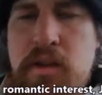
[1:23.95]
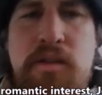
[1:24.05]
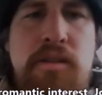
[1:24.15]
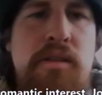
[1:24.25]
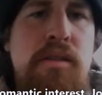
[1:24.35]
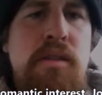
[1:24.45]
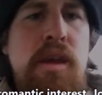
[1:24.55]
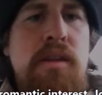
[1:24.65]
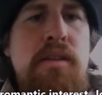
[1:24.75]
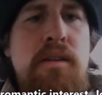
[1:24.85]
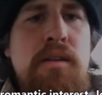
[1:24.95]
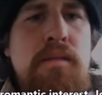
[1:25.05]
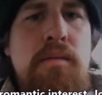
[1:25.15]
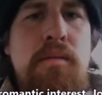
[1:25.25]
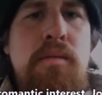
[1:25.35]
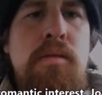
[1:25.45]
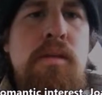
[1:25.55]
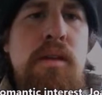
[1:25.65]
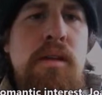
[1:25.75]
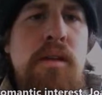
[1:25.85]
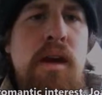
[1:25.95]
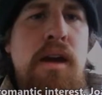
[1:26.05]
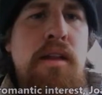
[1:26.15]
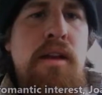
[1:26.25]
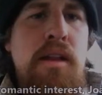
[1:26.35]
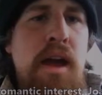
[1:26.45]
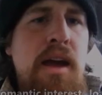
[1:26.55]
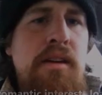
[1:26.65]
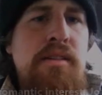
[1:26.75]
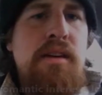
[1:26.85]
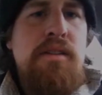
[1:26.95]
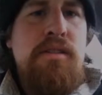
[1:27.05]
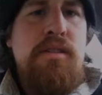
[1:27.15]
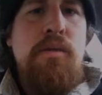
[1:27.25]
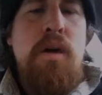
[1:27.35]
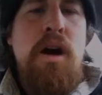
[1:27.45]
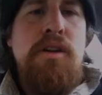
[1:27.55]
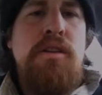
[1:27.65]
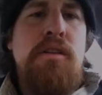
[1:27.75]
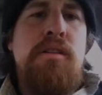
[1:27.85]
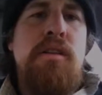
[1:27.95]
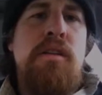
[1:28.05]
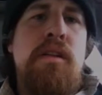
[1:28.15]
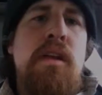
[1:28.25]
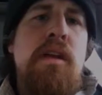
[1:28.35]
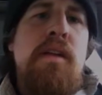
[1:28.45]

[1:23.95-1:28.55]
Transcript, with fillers: just had to. He had access to Washington